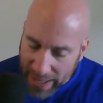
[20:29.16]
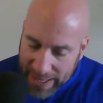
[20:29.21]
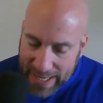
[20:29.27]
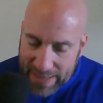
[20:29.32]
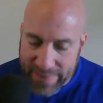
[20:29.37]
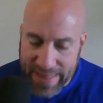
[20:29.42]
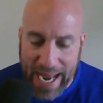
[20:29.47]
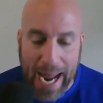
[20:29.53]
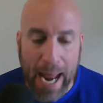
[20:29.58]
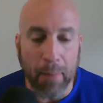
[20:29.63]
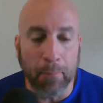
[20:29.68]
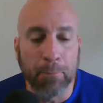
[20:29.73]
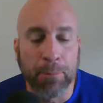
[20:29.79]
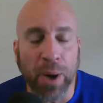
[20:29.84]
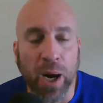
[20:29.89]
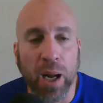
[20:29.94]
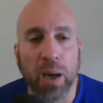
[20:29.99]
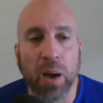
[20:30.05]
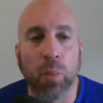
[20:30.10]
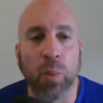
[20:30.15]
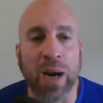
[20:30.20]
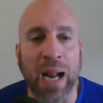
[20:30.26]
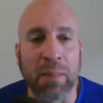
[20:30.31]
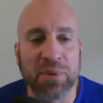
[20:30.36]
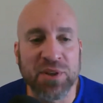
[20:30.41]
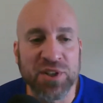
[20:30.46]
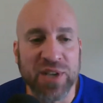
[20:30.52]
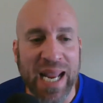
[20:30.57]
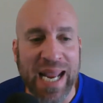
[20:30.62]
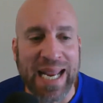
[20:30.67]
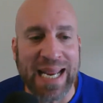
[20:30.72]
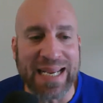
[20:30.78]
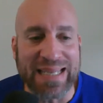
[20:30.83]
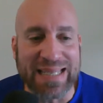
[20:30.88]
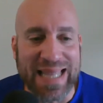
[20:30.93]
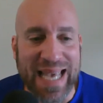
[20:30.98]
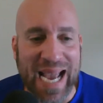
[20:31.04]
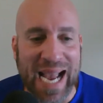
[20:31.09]
I get that. But what I'm saying
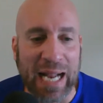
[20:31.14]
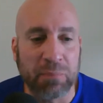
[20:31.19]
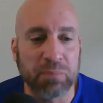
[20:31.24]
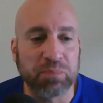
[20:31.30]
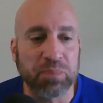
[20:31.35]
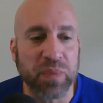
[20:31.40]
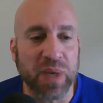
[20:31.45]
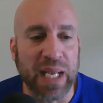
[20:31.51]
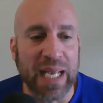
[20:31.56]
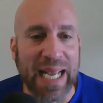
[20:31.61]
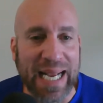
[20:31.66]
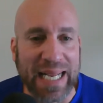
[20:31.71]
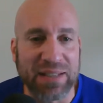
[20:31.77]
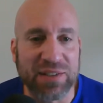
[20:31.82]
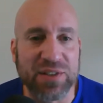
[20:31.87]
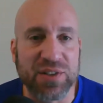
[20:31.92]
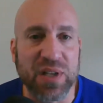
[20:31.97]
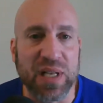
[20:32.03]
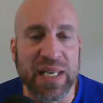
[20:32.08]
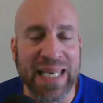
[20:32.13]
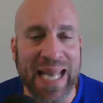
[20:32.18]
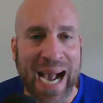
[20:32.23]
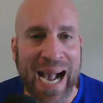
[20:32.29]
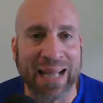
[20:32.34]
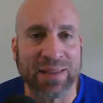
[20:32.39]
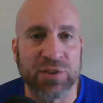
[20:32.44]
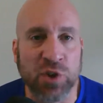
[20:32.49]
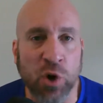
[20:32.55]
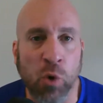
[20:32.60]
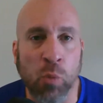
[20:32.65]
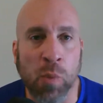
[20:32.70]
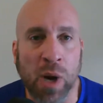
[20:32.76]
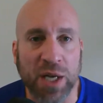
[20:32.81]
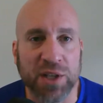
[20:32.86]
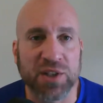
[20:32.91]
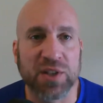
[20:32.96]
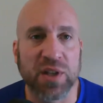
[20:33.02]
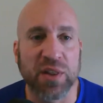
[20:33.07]
is that it's not so
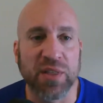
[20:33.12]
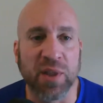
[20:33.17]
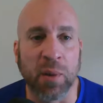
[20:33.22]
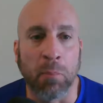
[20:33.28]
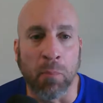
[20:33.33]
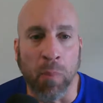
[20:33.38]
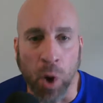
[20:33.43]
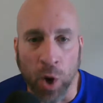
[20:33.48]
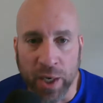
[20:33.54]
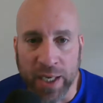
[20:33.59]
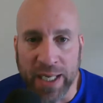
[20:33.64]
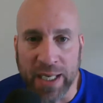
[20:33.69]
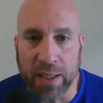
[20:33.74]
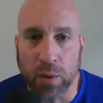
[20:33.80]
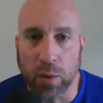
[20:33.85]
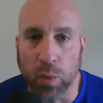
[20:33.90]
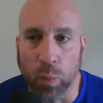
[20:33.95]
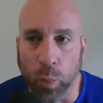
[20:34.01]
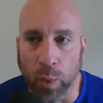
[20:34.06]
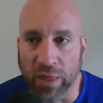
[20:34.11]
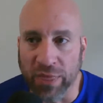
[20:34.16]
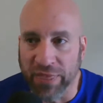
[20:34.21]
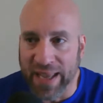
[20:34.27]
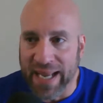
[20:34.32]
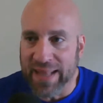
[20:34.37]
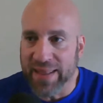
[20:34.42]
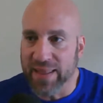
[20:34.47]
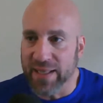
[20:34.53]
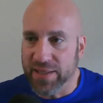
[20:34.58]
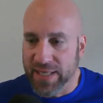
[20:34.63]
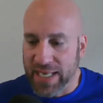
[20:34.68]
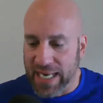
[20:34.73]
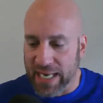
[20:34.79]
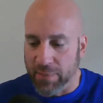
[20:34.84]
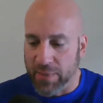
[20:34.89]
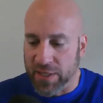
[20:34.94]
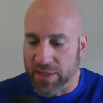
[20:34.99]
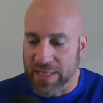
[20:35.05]
much the market within the
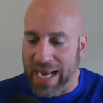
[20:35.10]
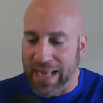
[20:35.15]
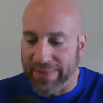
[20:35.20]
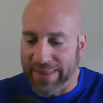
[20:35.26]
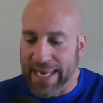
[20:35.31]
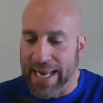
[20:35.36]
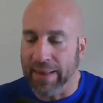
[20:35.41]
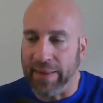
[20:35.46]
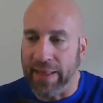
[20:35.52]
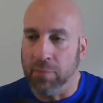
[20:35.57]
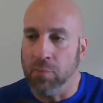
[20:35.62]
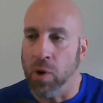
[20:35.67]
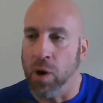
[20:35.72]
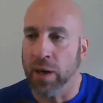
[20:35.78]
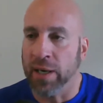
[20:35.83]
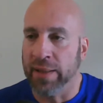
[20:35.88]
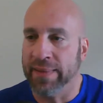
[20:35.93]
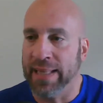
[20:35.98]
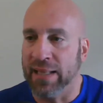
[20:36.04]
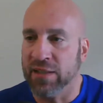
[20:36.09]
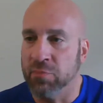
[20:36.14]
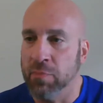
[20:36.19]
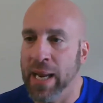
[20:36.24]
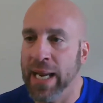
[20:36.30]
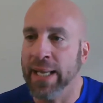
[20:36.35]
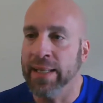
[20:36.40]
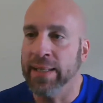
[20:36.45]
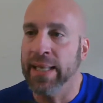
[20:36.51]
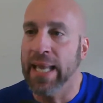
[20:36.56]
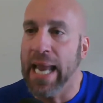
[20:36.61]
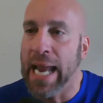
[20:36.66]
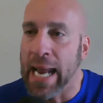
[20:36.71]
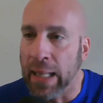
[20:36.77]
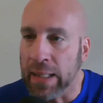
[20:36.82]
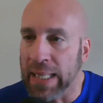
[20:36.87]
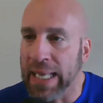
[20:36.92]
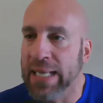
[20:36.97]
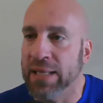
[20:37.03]
team. It's not the LA market that's making
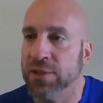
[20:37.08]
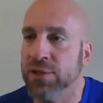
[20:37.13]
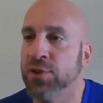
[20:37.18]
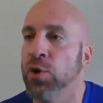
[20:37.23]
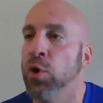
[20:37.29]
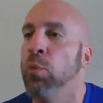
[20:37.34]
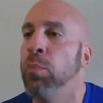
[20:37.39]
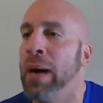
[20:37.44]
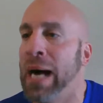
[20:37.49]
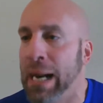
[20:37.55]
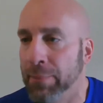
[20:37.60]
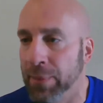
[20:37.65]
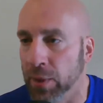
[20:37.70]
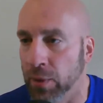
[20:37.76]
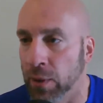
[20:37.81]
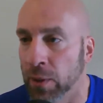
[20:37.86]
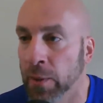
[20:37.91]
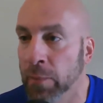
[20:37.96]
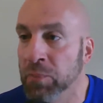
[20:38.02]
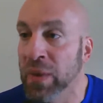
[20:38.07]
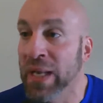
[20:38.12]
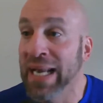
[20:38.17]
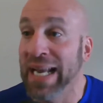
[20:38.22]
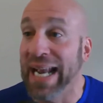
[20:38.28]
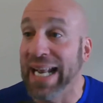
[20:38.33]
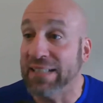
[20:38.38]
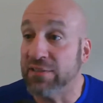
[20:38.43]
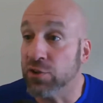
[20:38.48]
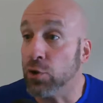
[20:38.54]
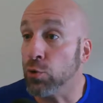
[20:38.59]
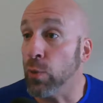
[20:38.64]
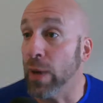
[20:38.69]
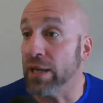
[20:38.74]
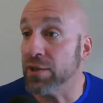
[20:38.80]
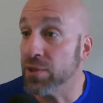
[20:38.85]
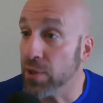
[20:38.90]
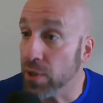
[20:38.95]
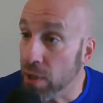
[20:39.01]
LA so popular. It's the
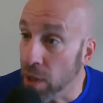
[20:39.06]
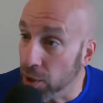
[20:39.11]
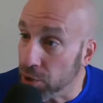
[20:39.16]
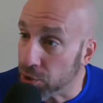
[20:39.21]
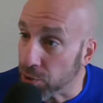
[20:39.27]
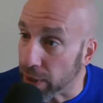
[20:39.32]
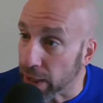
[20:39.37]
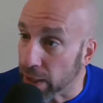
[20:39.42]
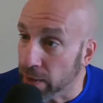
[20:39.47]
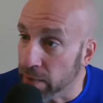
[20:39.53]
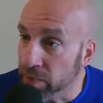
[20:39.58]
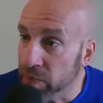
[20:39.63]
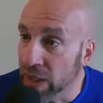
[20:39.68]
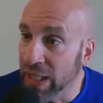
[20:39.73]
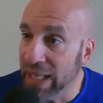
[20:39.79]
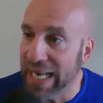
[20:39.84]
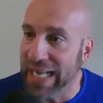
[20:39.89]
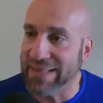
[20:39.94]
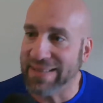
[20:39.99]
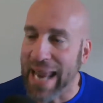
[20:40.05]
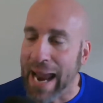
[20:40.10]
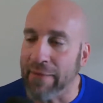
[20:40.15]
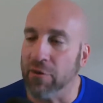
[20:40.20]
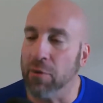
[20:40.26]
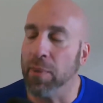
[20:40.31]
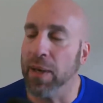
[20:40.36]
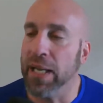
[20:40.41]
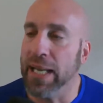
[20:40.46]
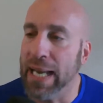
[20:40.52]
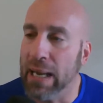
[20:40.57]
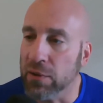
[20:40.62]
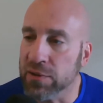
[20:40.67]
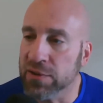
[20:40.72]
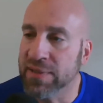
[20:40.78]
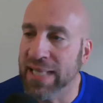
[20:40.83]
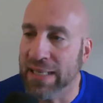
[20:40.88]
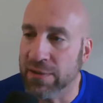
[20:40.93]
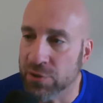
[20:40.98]
rest of the country. It's everybody
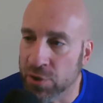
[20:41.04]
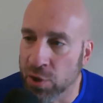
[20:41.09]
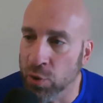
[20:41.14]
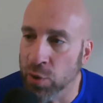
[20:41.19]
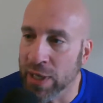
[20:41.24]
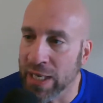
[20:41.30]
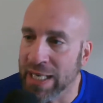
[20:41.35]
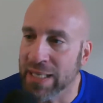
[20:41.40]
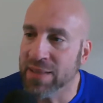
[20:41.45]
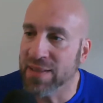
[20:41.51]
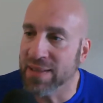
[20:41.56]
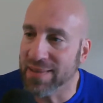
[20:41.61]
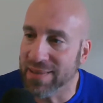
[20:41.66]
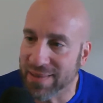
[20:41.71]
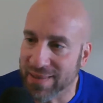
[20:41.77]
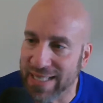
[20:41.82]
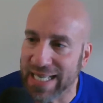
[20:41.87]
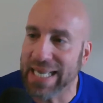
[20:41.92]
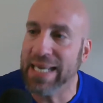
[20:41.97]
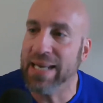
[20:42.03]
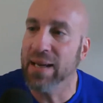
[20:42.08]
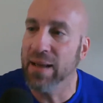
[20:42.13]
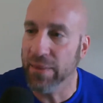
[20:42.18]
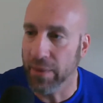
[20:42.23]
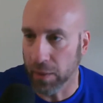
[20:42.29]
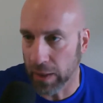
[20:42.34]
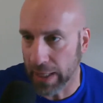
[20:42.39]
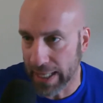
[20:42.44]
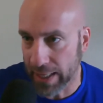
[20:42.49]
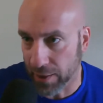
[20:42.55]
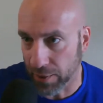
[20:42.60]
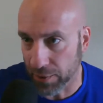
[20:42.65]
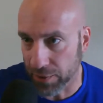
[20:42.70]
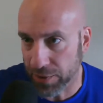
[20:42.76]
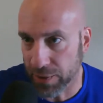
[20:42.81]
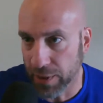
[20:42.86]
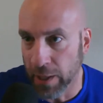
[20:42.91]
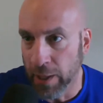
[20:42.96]
else that's tuning in to see the
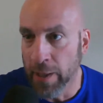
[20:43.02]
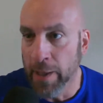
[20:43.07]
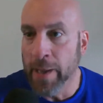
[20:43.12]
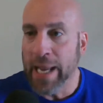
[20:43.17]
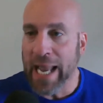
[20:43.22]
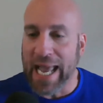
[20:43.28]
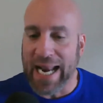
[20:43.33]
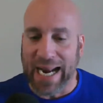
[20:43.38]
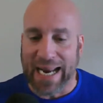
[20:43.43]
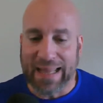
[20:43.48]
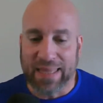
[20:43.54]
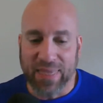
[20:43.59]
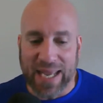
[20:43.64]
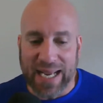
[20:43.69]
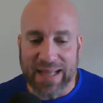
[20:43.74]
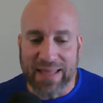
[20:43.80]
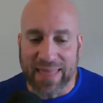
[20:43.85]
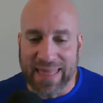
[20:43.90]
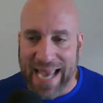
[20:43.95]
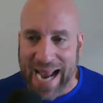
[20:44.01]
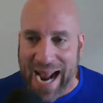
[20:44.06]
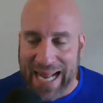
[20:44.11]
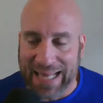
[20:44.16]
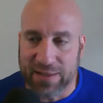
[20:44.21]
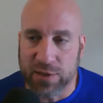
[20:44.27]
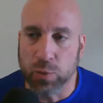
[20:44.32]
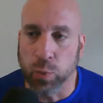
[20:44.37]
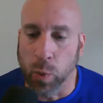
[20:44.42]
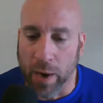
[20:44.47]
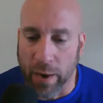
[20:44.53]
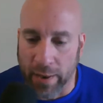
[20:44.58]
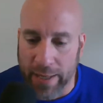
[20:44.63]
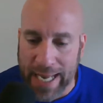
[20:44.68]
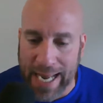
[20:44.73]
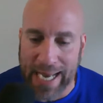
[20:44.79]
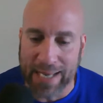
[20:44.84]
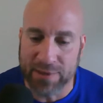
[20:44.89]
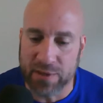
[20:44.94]
Lakers. And I think that's where it
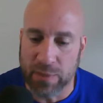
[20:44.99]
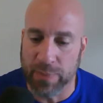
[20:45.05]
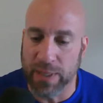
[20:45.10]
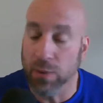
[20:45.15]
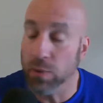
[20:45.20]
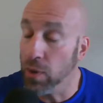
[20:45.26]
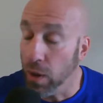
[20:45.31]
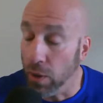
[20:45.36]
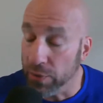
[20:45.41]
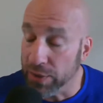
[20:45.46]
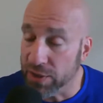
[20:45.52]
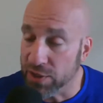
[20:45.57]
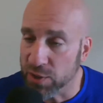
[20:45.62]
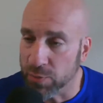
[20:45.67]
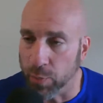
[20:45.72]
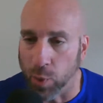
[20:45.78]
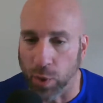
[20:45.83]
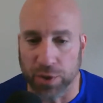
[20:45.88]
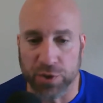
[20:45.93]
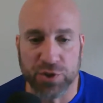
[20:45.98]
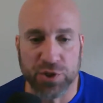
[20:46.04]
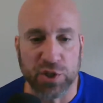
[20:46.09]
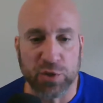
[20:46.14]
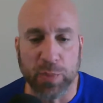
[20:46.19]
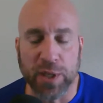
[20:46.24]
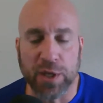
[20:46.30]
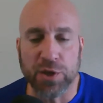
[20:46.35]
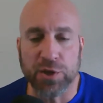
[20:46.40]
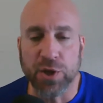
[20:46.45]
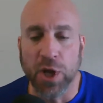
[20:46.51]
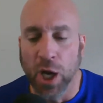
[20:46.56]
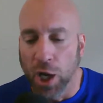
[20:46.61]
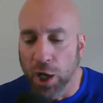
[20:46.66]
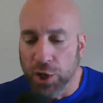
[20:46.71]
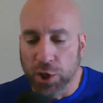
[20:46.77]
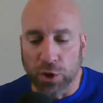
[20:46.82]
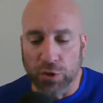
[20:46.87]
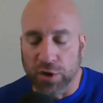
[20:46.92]
has to be with all these sports. Just because
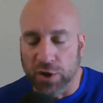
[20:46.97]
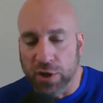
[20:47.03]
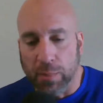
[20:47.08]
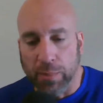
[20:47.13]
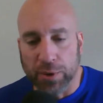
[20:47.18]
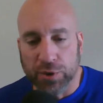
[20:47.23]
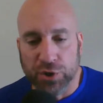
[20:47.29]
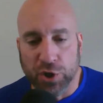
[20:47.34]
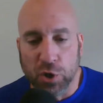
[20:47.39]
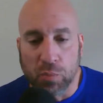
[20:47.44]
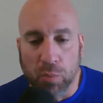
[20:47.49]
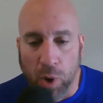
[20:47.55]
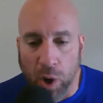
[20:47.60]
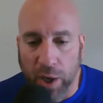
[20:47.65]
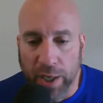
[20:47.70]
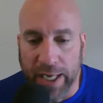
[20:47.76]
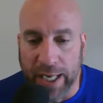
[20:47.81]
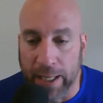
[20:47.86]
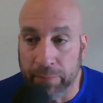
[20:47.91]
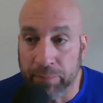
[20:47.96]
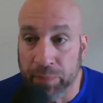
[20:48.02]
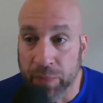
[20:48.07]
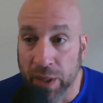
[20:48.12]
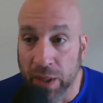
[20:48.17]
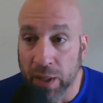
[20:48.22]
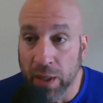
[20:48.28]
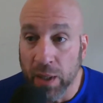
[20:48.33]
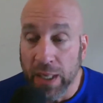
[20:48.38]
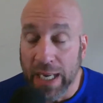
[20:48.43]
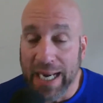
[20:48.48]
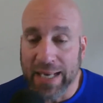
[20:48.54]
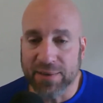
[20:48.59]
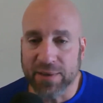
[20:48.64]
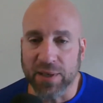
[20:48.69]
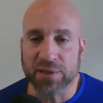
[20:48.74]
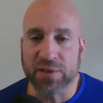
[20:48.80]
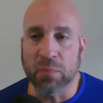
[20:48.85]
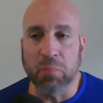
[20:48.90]
you're the number 2 market, it
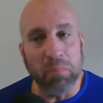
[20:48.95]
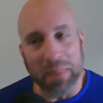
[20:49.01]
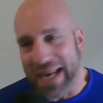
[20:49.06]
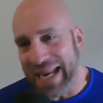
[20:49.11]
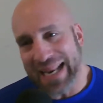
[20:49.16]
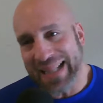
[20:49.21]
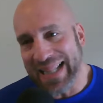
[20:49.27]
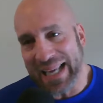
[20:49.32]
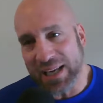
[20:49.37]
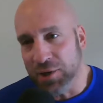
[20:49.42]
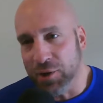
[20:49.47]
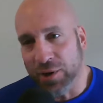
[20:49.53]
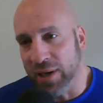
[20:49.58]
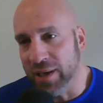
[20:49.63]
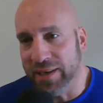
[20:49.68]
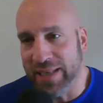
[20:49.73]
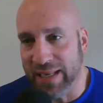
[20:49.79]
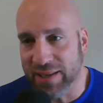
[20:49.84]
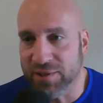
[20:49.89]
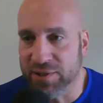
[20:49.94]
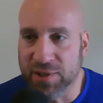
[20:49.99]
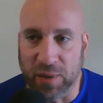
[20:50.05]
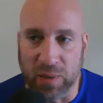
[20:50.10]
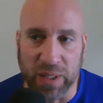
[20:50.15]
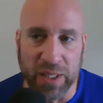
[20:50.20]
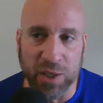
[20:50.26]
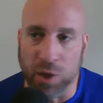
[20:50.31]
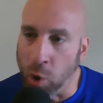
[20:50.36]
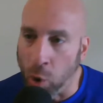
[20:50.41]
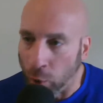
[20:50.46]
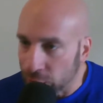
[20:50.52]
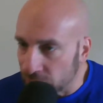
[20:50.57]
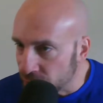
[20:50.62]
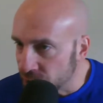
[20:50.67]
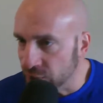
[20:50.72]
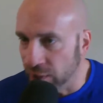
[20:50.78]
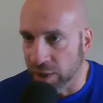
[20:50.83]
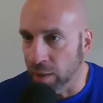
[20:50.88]
doesn't mean that you're going to necessarily
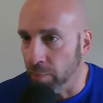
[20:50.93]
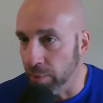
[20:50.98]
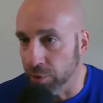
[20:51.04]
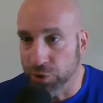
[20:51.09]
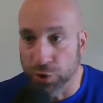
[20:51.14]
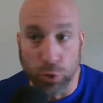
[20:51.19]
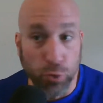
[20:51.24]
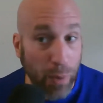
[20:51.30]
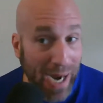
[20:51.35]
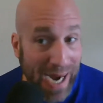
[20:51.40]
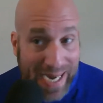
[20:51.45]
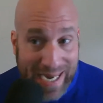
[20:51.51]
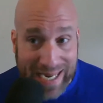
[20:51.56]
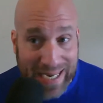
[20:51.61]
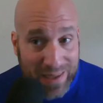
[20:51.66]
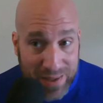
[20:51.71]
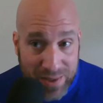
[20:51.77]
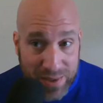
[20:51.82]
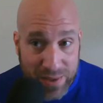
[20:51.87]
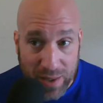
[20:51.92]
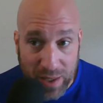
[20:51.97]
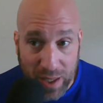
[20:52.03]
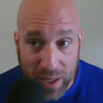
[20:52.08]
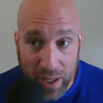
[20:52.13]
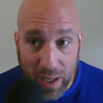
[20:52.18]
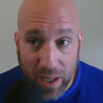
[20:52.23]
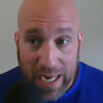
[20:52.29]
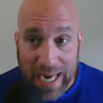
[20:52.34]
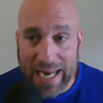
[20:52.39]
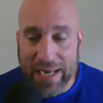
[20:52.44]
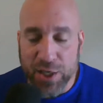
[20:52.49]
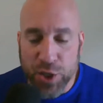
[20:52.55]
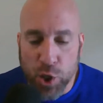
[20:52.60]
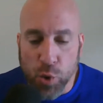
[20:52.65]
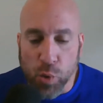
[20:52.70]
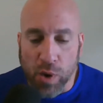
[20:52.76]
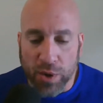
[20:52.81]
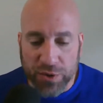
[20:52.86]
garnish the number 2 ratings.
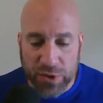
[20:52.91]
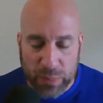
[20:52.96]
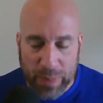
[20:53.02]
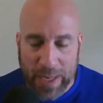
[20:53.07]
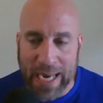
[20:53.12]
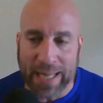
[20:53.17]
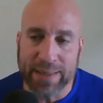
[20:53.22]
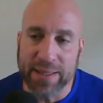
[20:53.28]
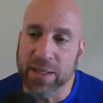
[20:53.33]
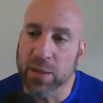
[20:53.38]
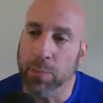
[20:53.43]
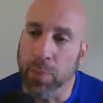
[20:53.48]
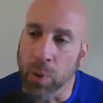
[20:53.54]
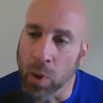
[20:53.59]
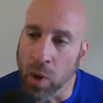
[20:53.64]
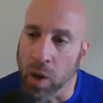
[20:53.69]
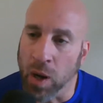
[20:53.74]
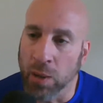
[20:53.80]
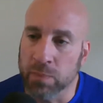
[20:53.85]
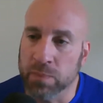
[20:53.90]
You are dependent upon...